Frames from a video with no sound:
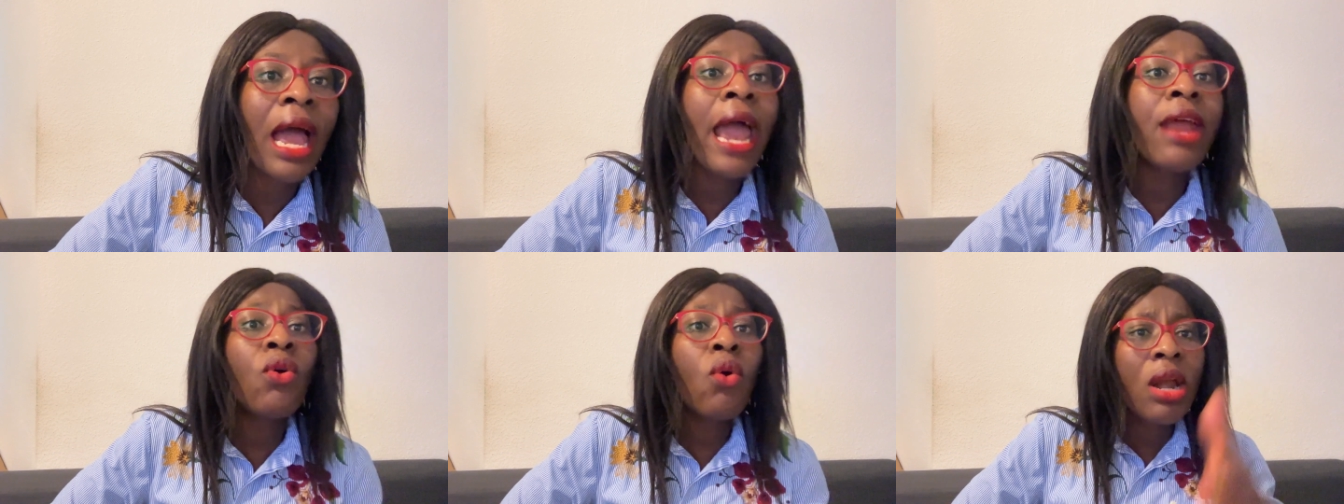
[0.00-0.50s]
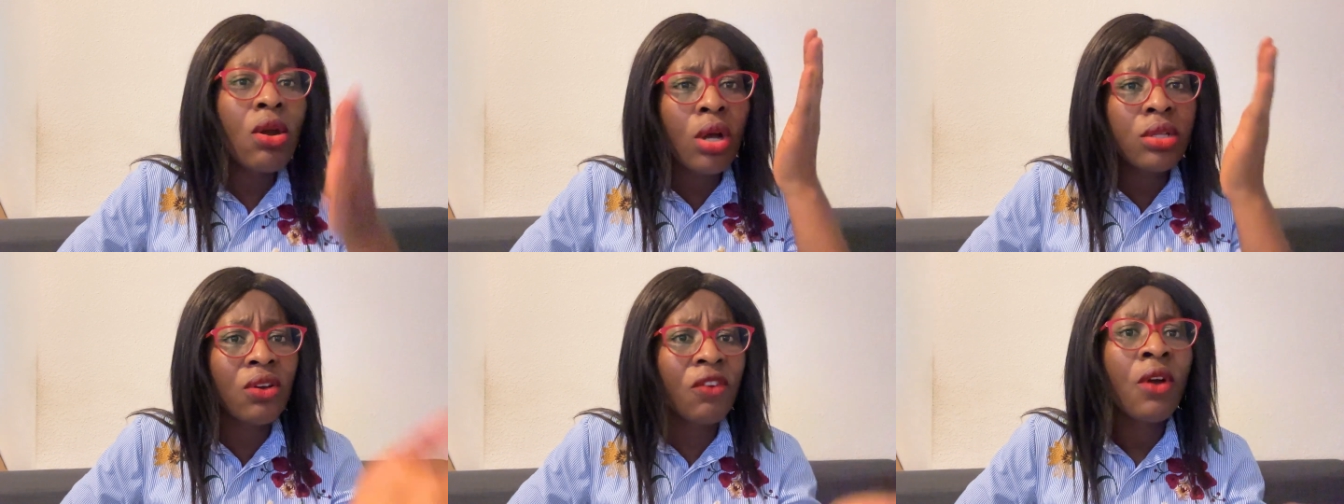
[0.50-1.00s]
I know a
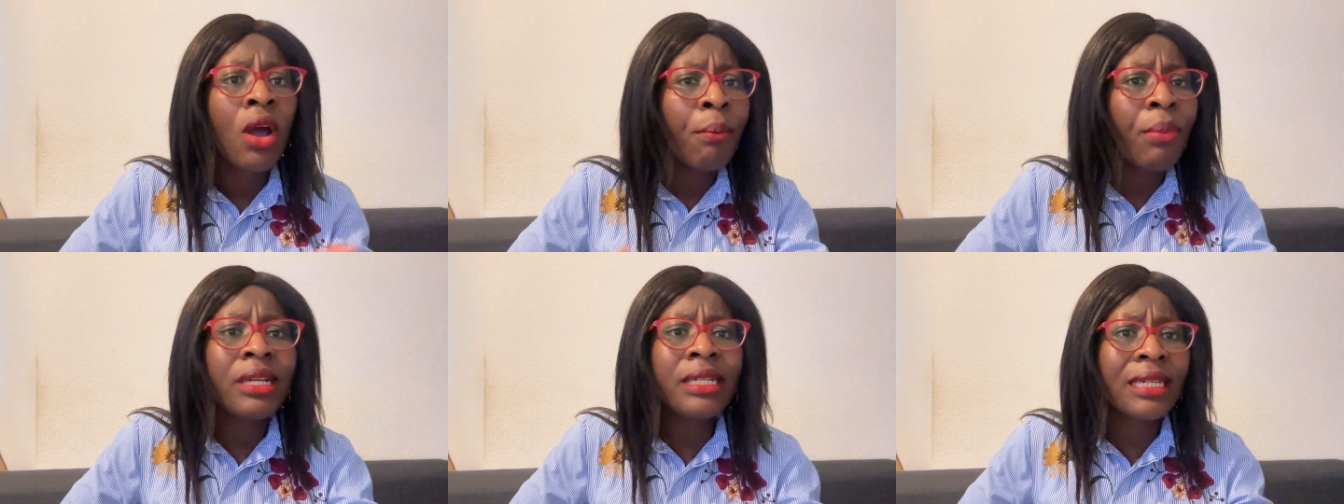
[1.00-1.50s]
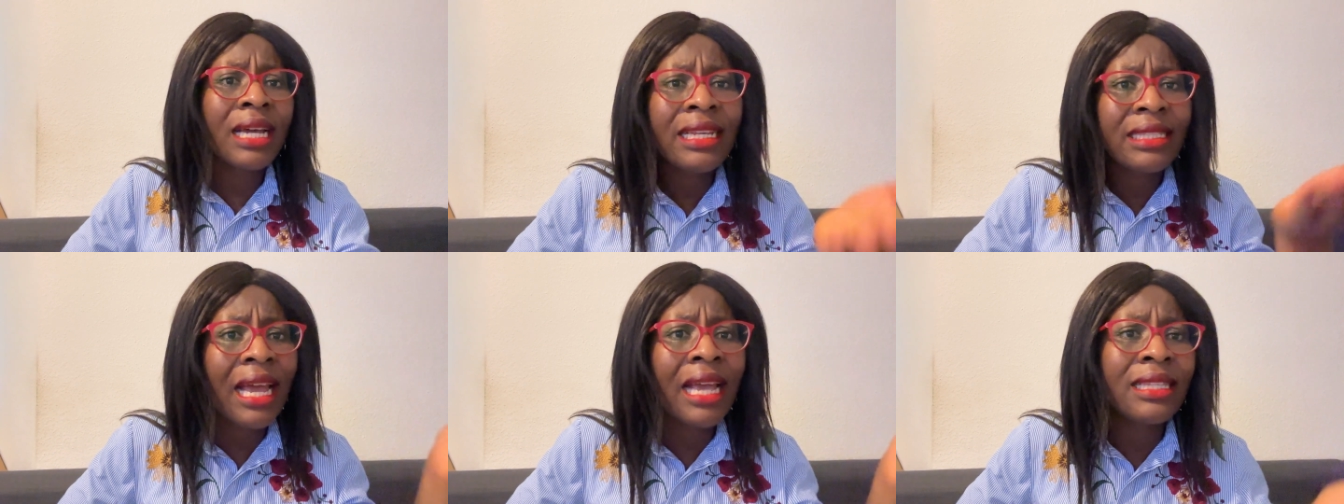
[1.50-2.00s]
lot of political
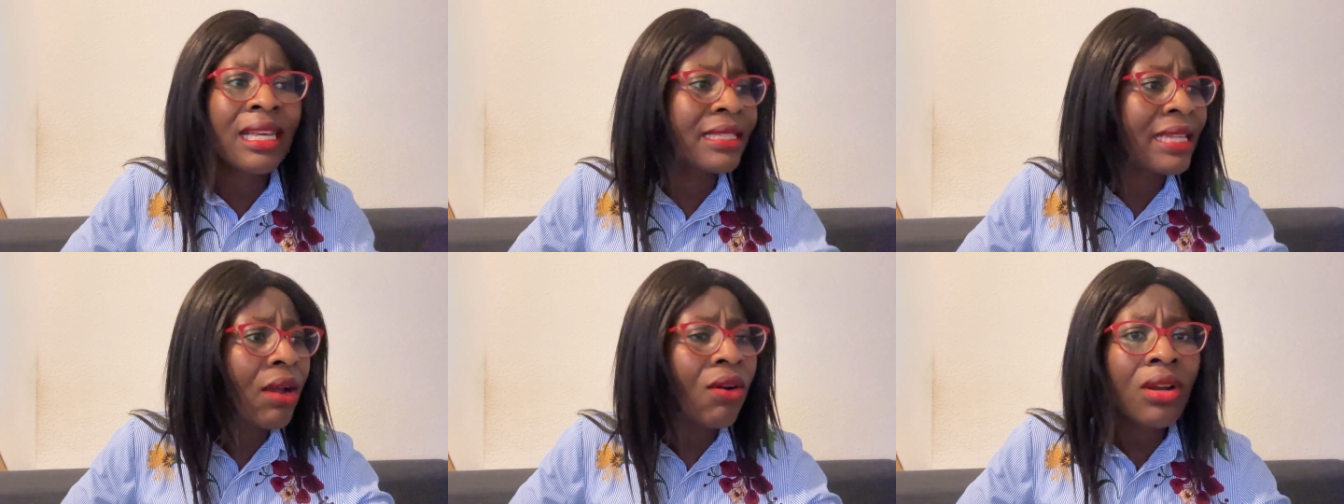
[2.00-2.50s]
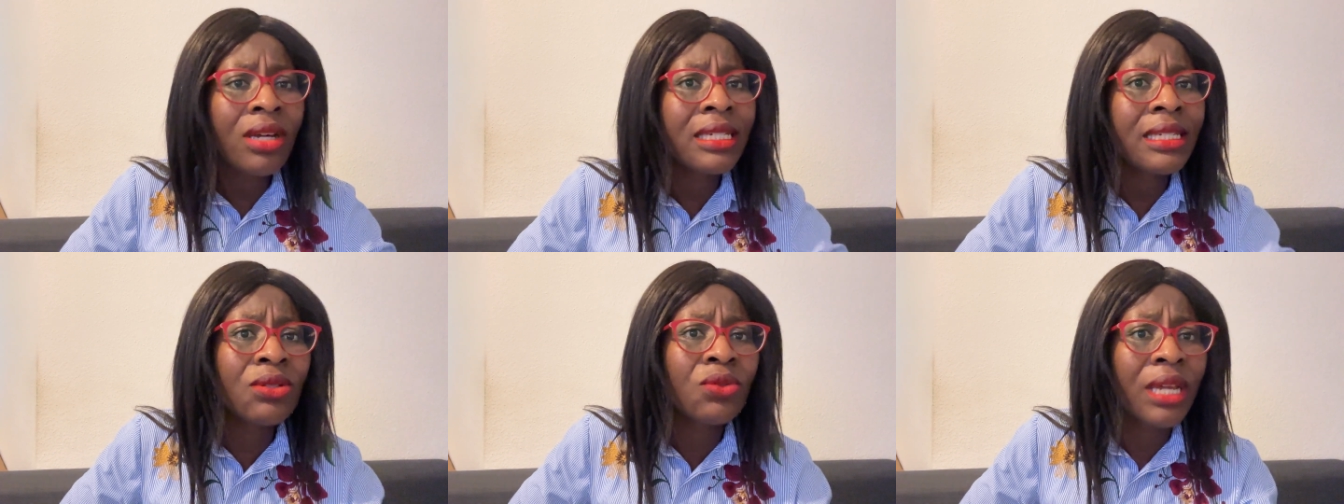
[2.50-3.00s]
science and
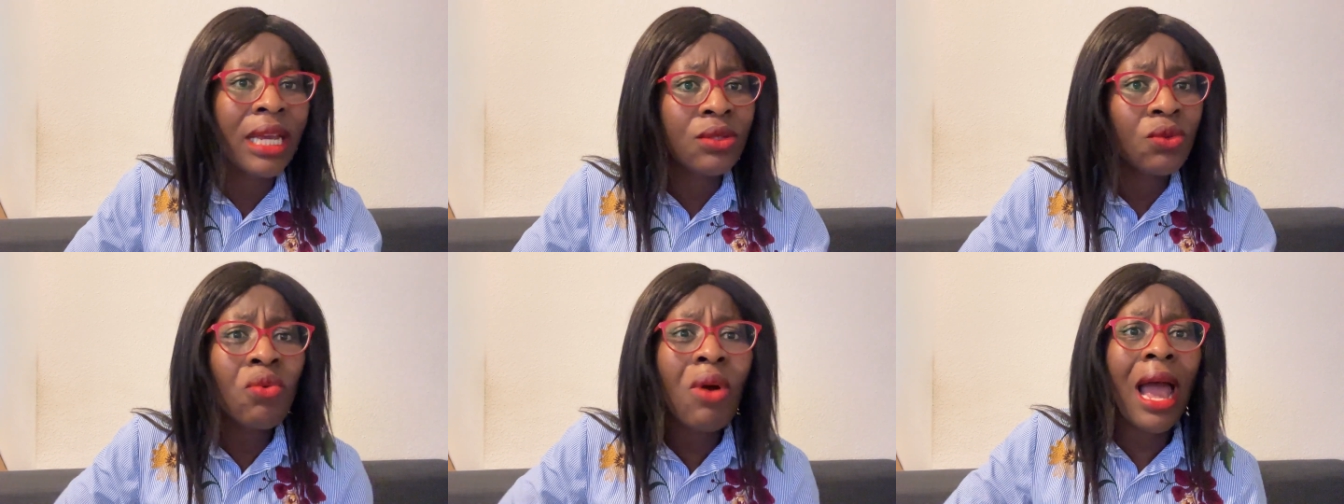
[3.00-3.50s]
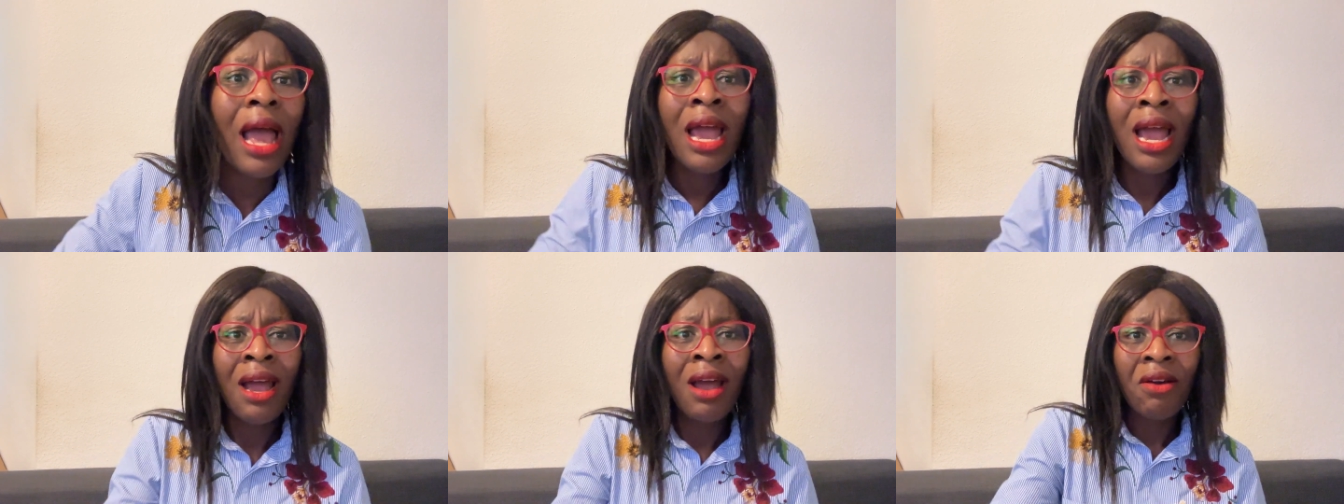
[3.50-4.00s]
psychology students who
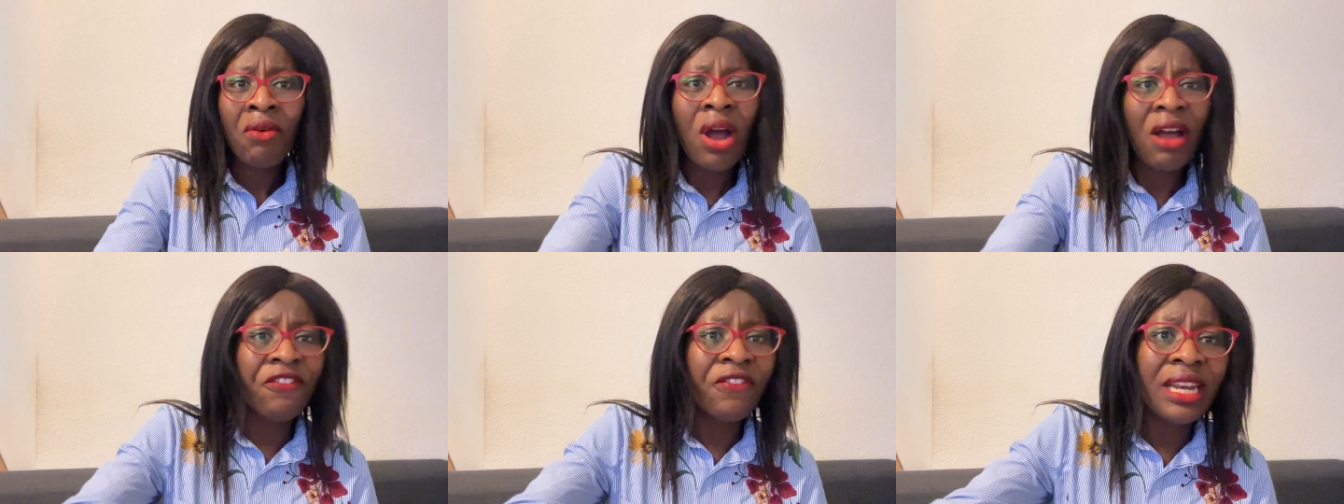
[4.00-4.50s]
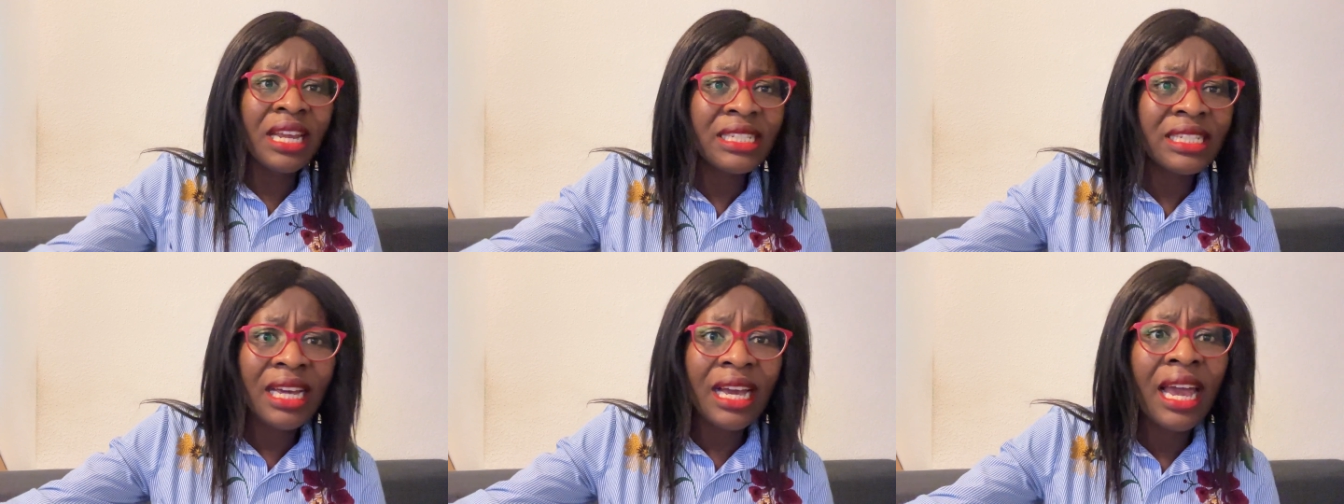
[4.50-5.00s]
have
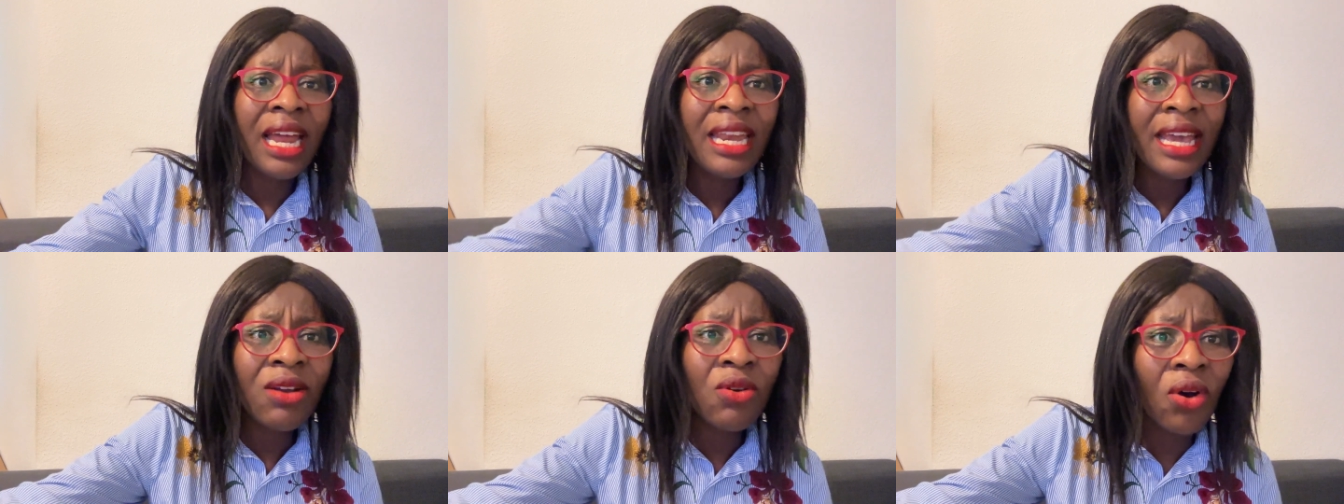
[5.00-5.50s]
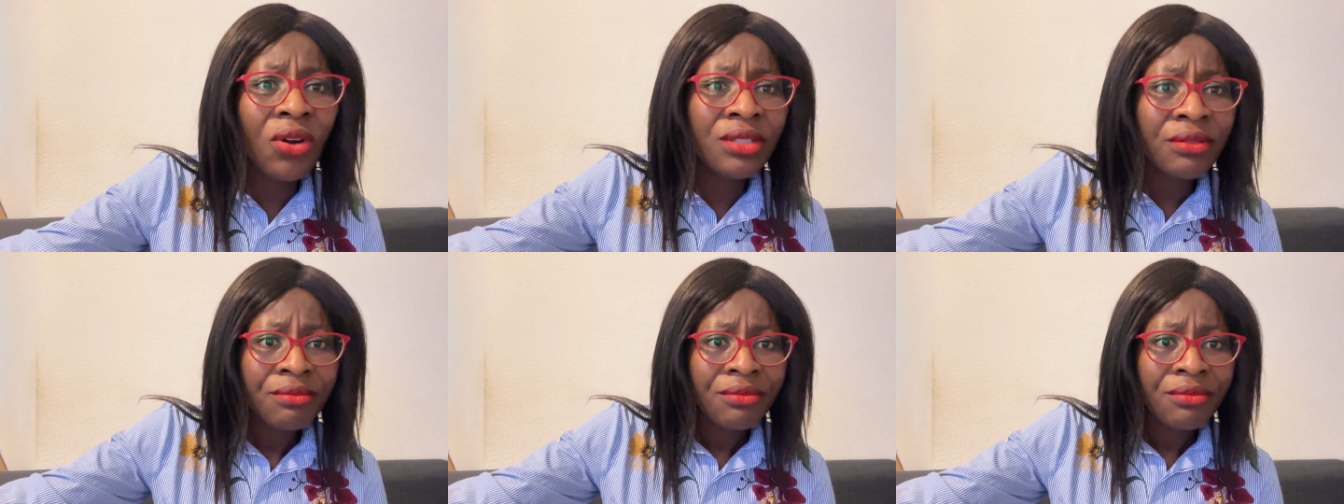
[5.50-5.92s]
finished Legon,